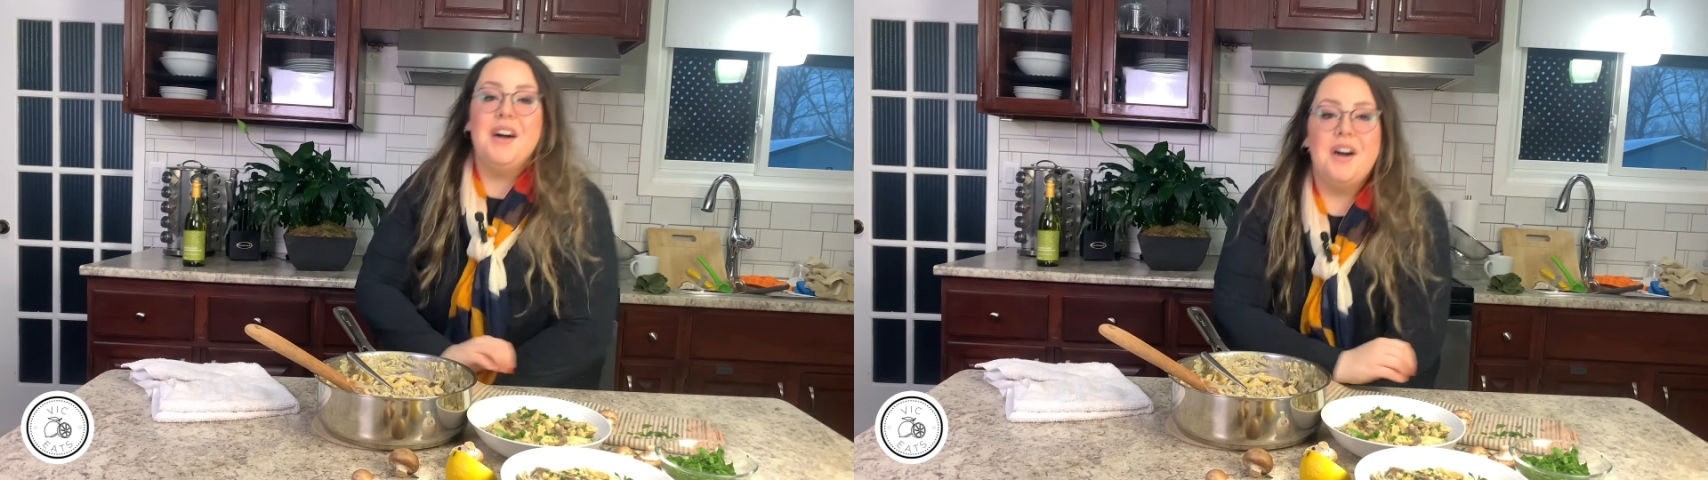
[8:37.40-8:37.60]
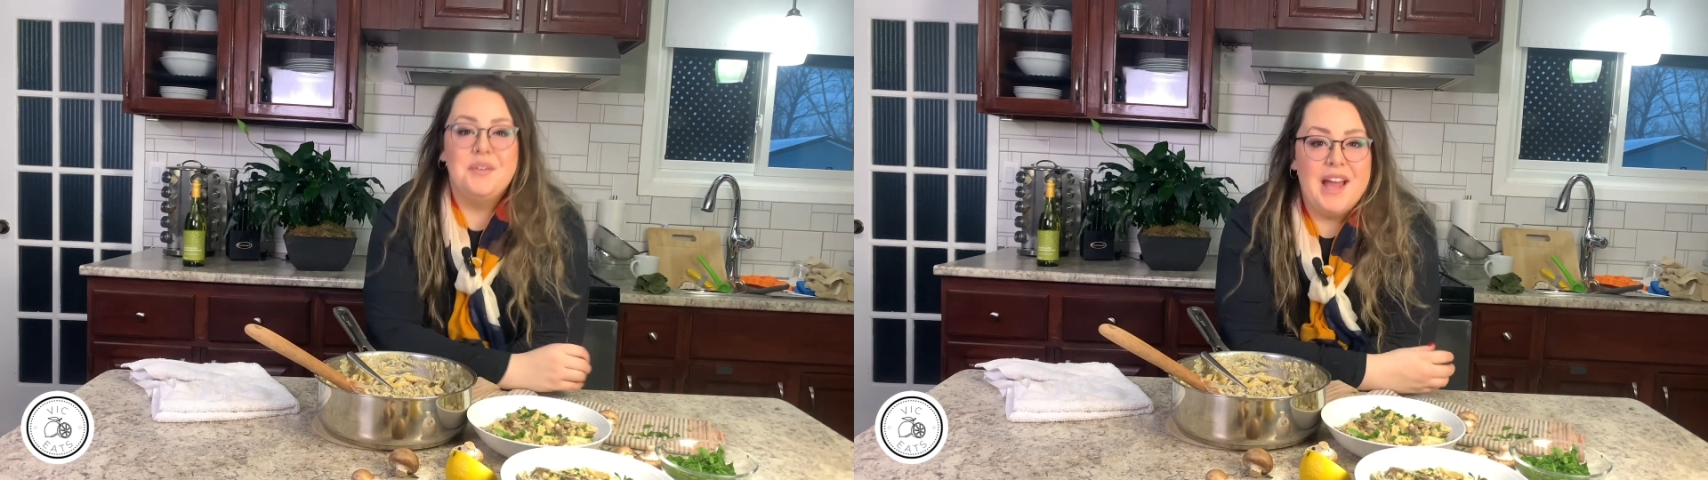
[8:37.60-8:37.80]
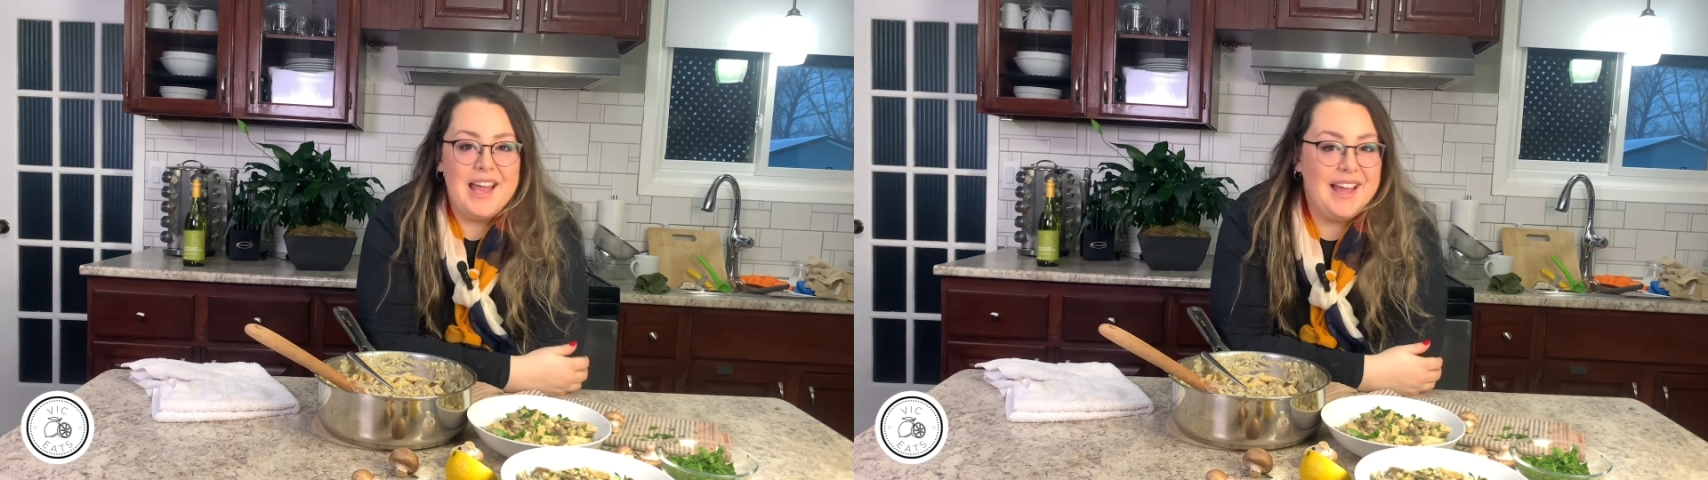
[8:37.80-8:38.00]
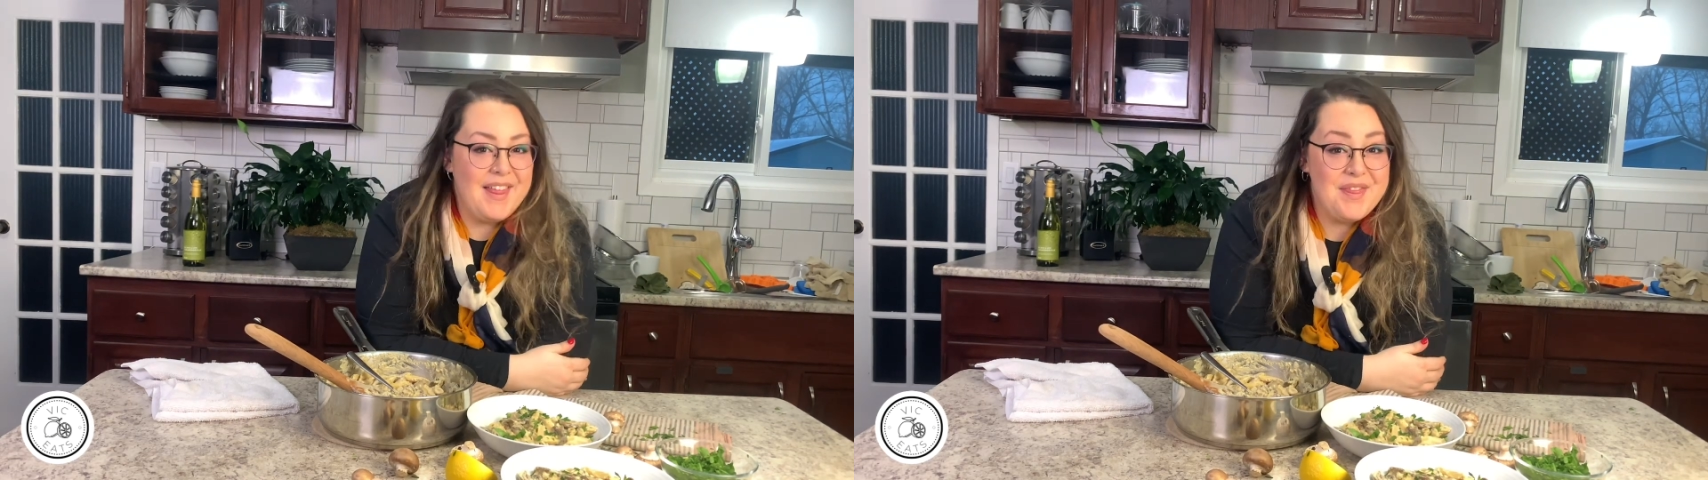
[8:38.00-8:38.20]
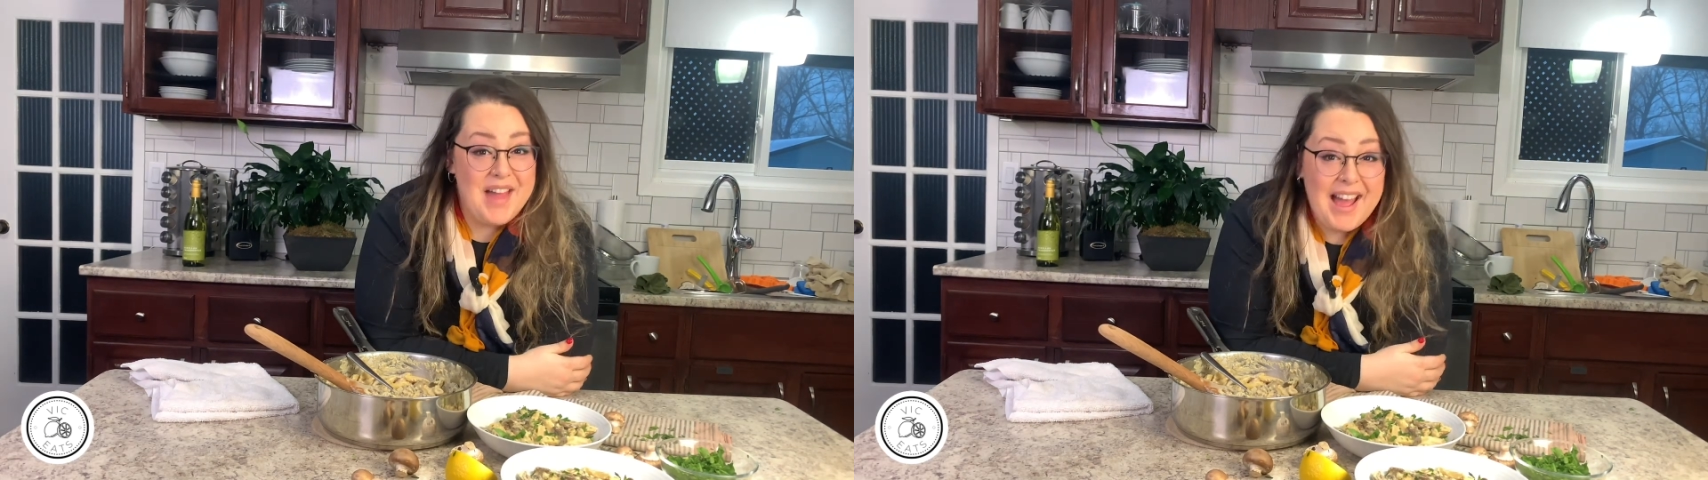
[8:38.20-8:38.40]
Okay,
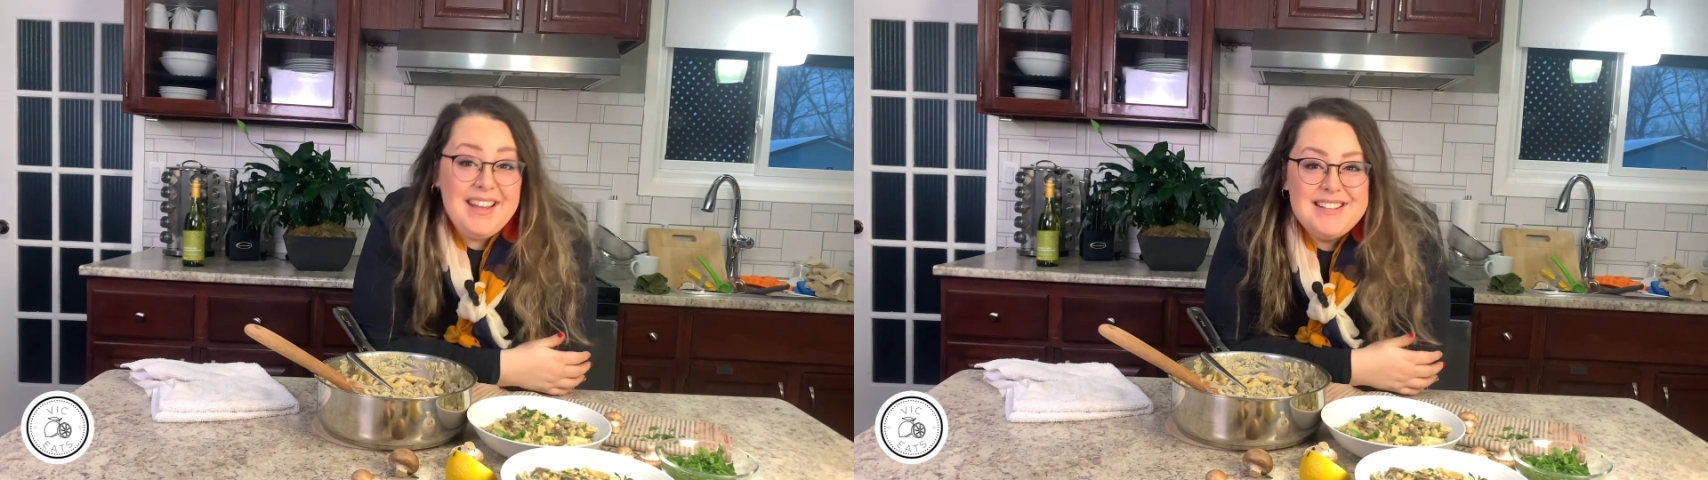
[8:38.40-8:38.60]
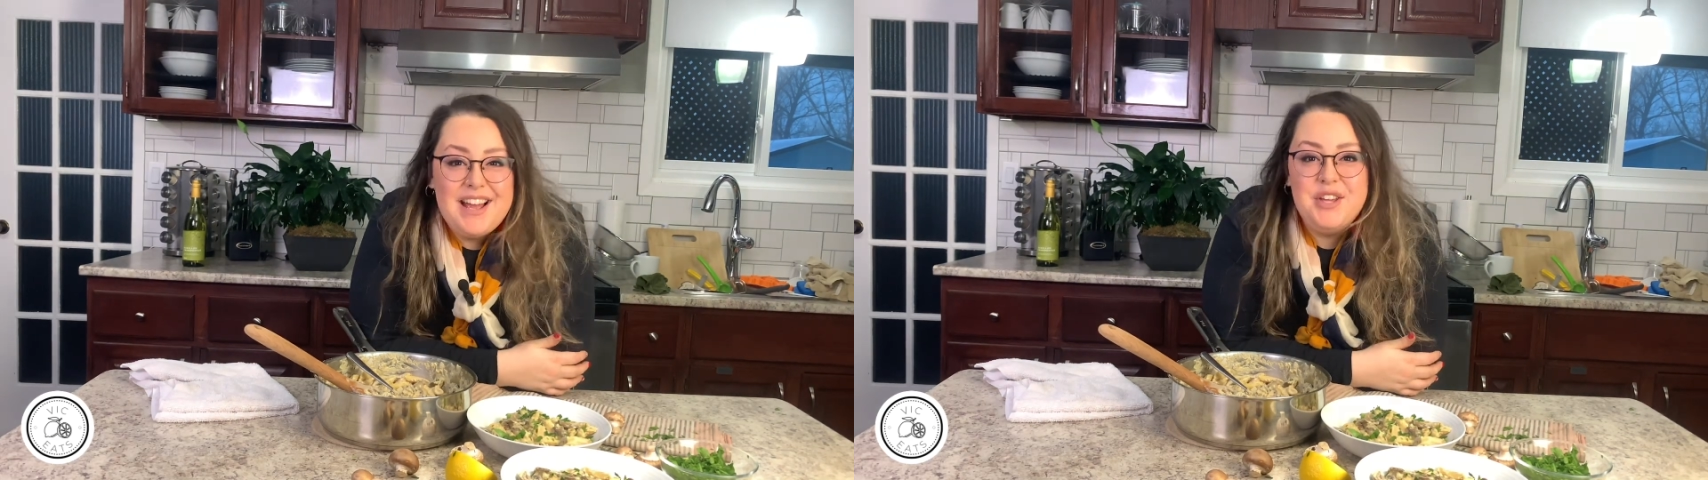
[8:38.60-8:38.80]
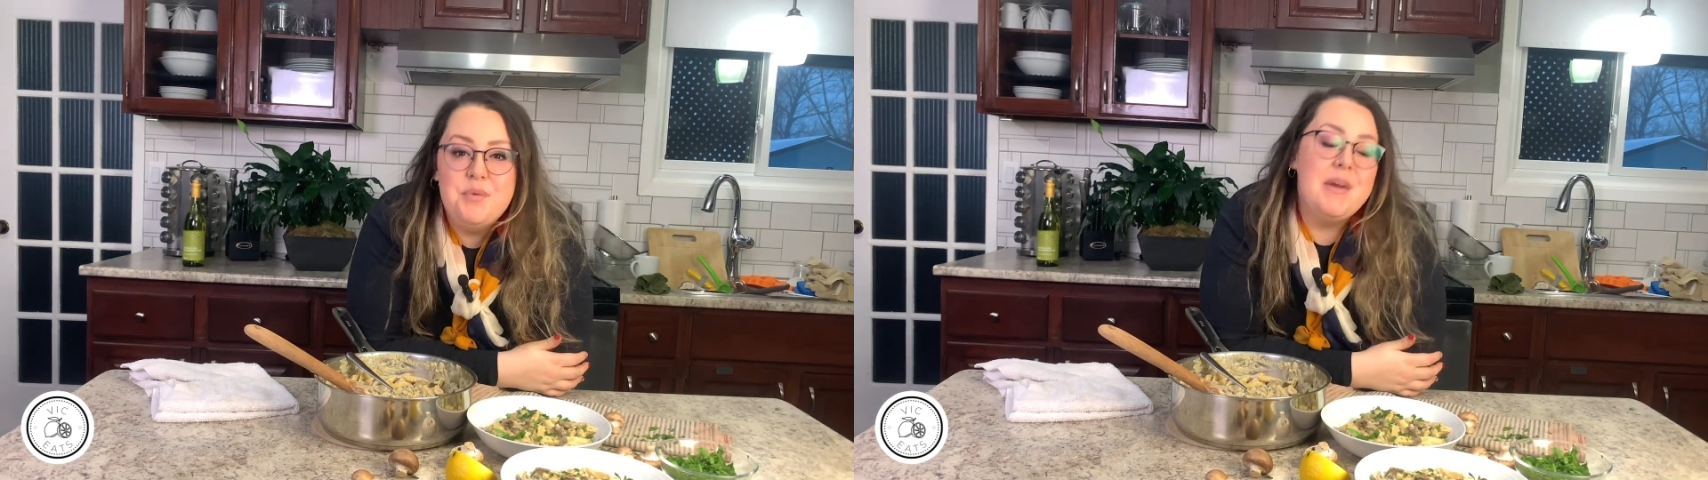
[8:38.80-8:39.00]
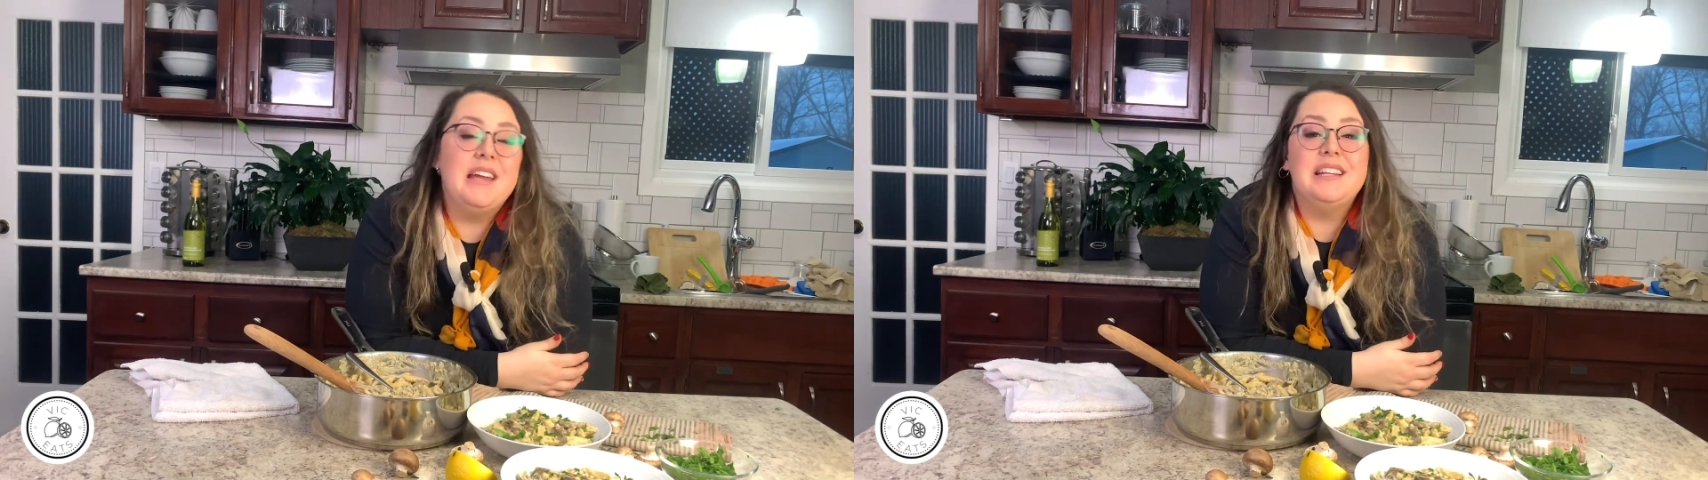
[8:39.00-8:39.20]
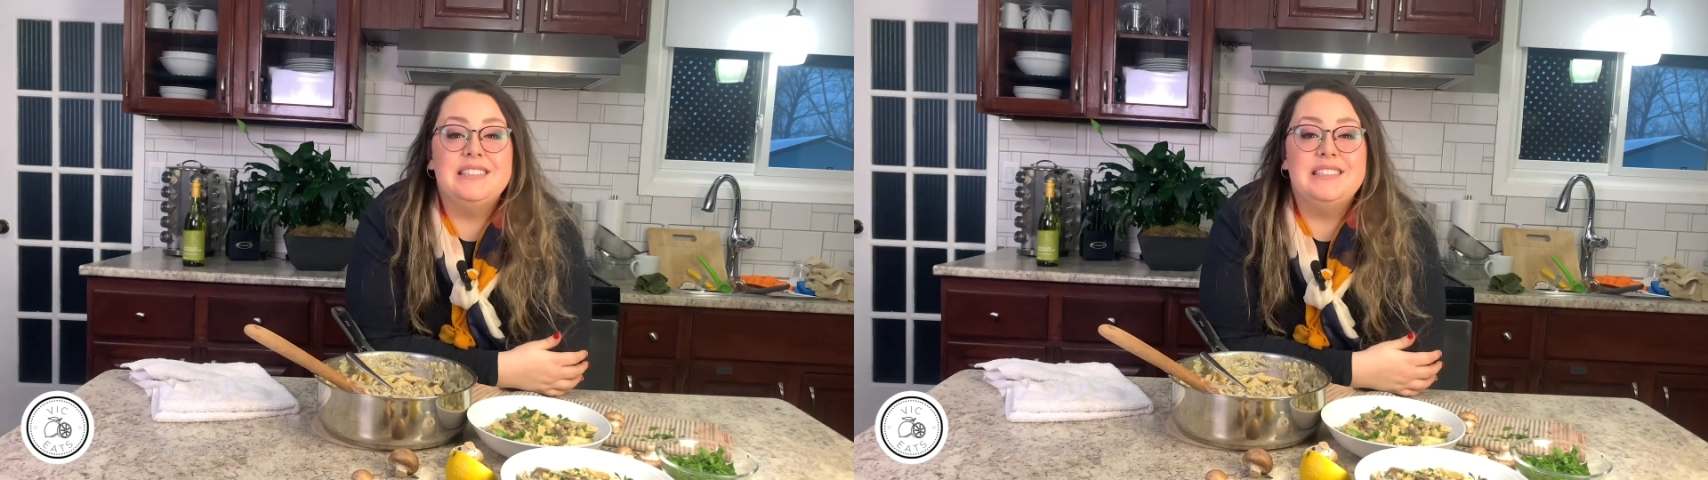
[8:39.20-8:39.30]
and that is how you make